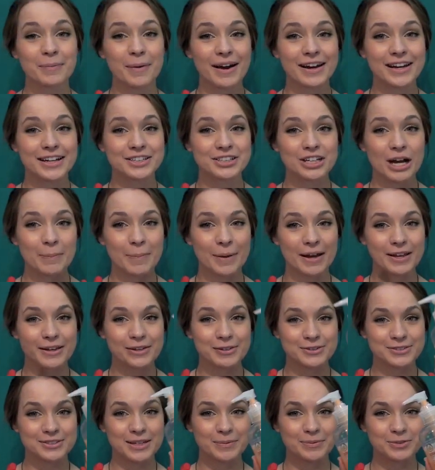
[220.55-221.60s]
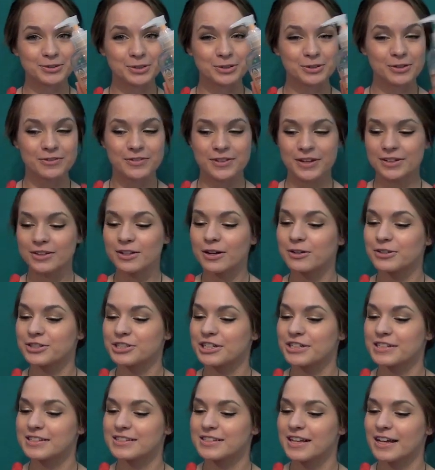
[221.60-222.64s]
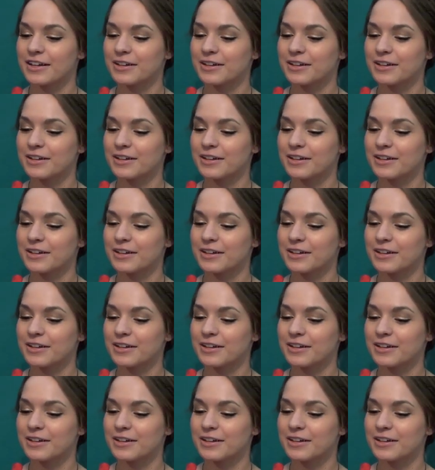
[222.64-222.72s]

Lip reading: Body Shop, I used up 2 of their lotions.